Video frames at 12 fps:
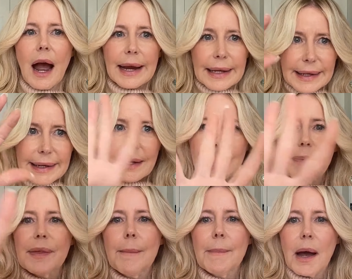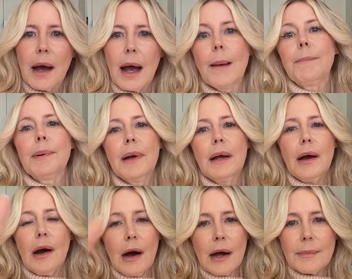I keep them up
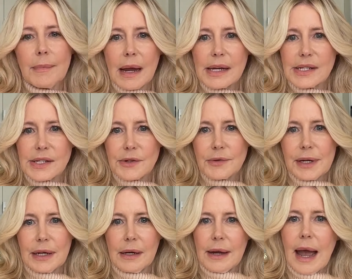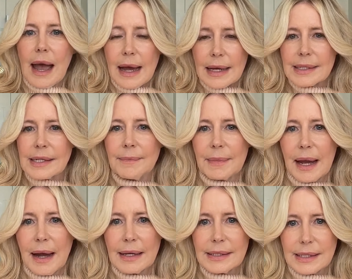on my screen as I'm
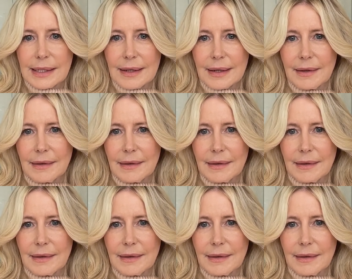casting